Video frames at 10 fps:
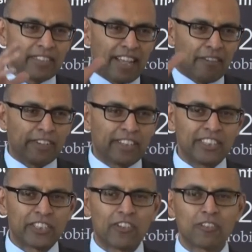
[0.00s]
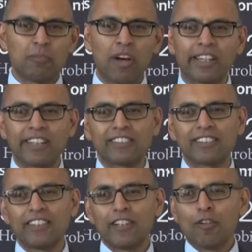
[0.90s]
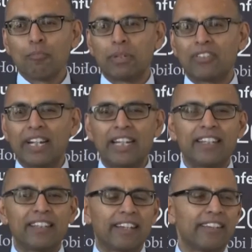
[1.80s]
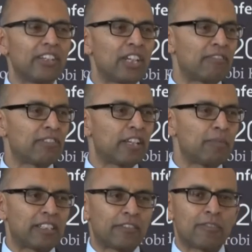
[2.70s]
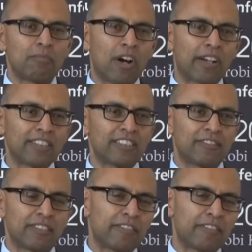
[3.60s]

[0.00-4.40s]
the African insurance markets, but really, I think you have to think about different markets.